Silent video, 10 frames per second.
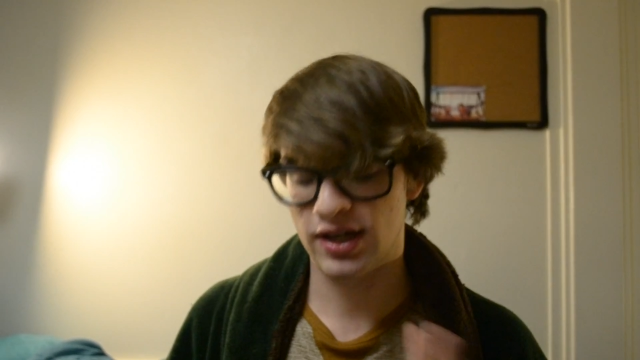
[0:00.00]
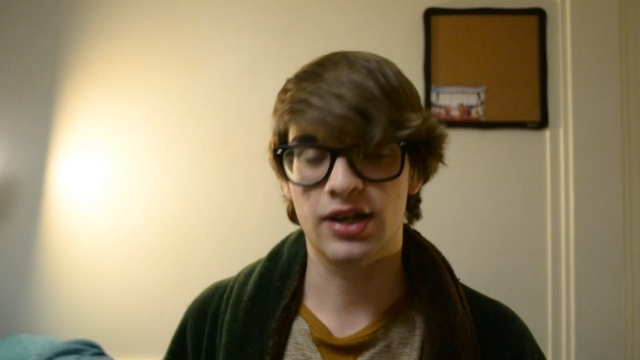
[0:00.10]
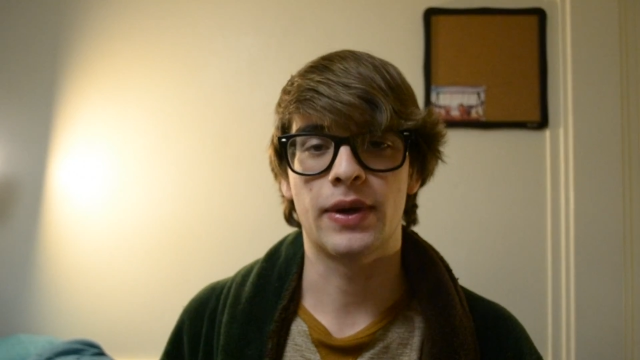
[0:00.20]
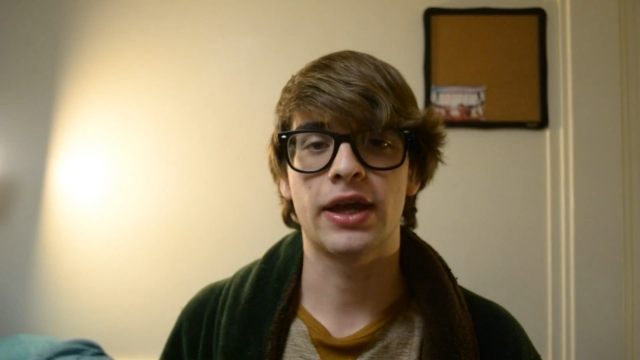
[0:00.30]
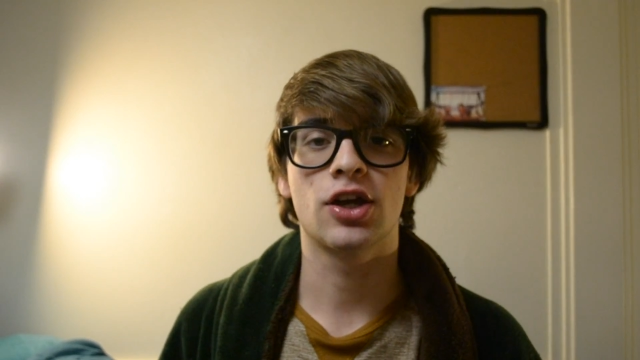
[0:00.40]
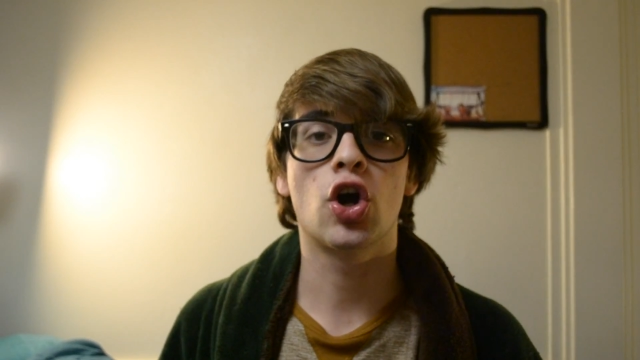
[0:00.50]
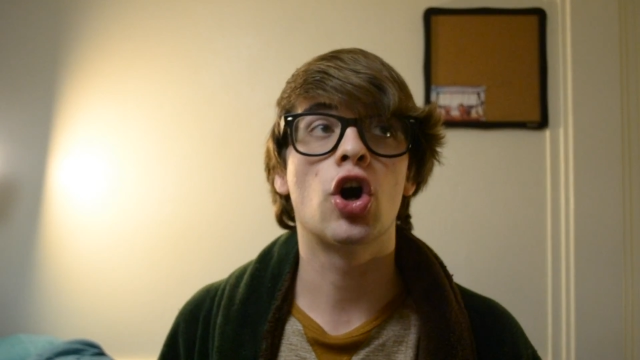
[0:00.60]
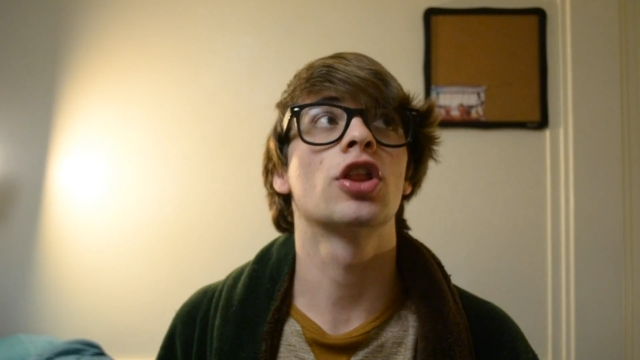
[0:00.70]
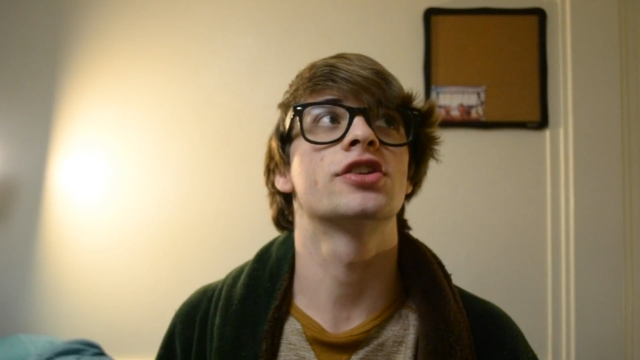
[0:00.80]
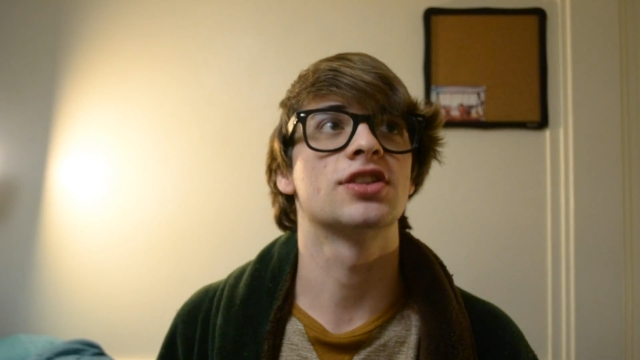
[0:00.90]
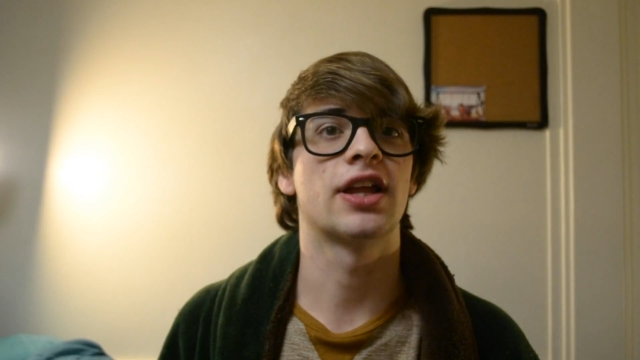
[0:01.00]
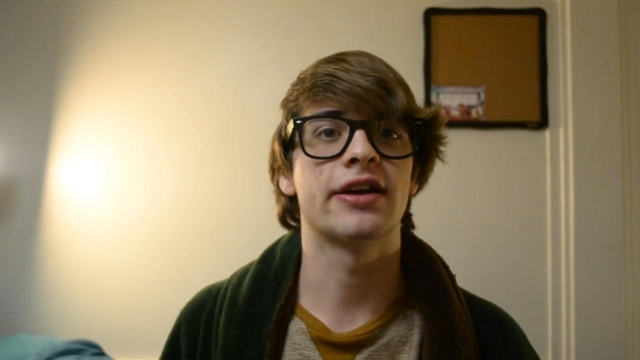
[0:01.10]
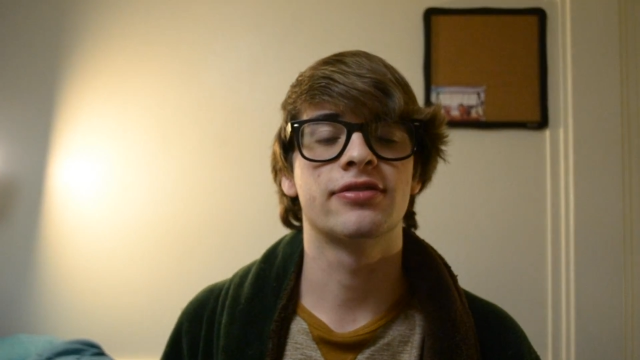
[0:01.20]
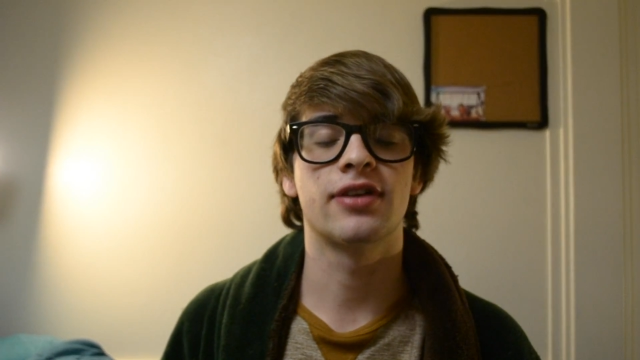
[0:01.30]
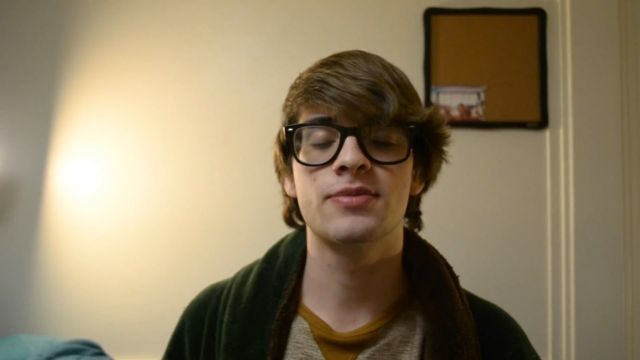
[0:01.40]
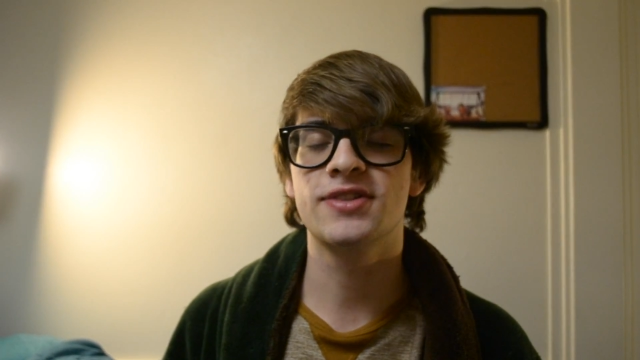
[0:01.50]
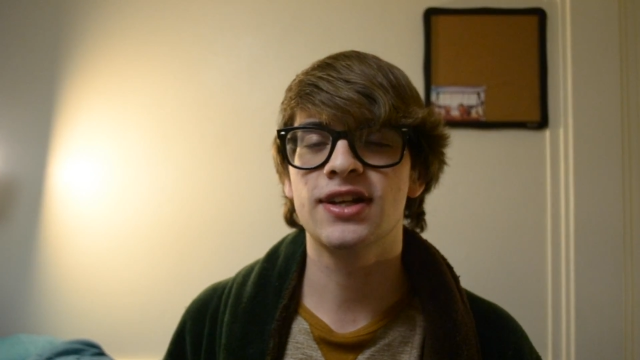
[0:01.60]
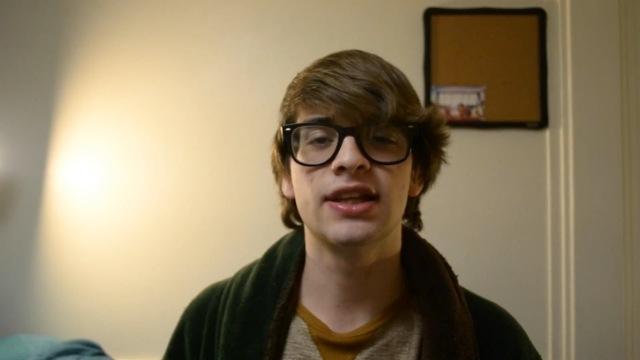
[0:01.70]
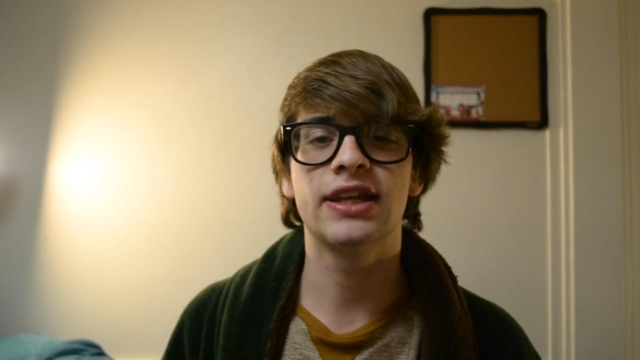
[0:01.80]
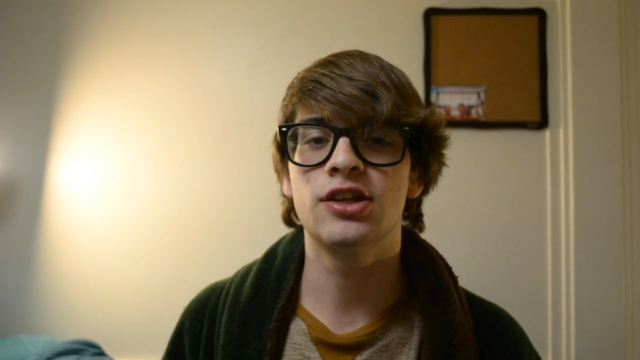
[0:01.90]
Anyway, college life. I'm
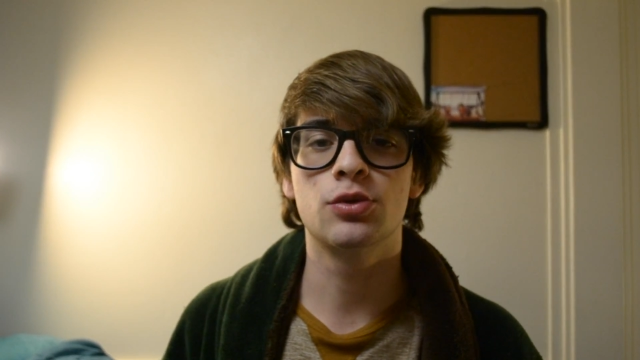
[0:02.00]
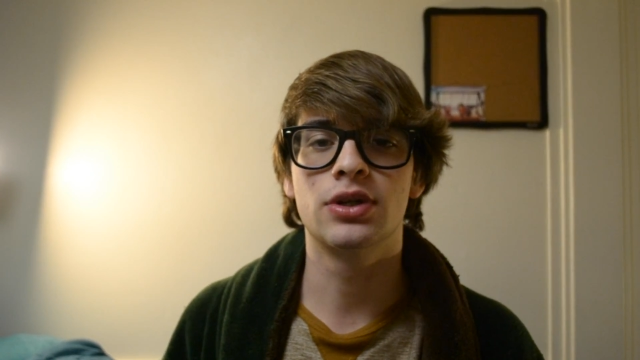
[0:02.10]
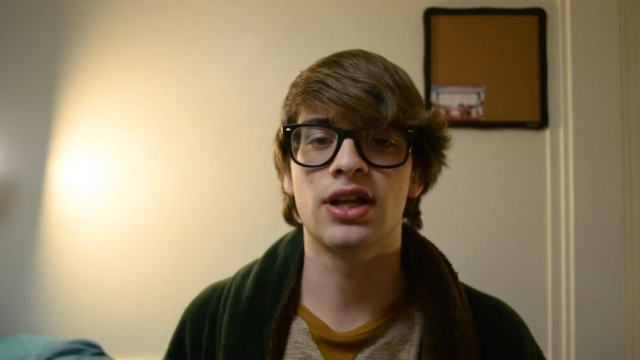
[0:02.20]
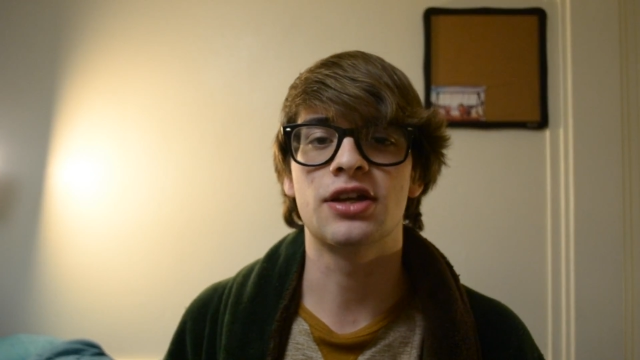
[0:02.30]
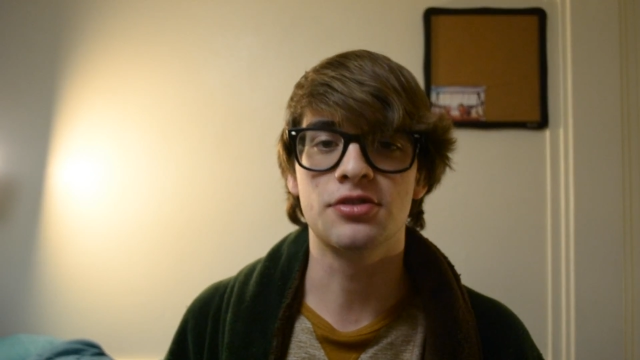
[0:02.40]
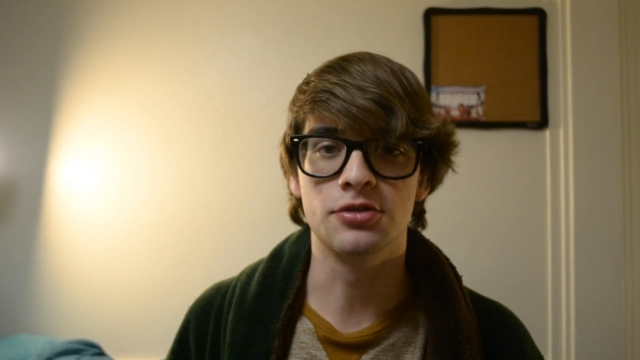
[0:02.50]
settling into a nice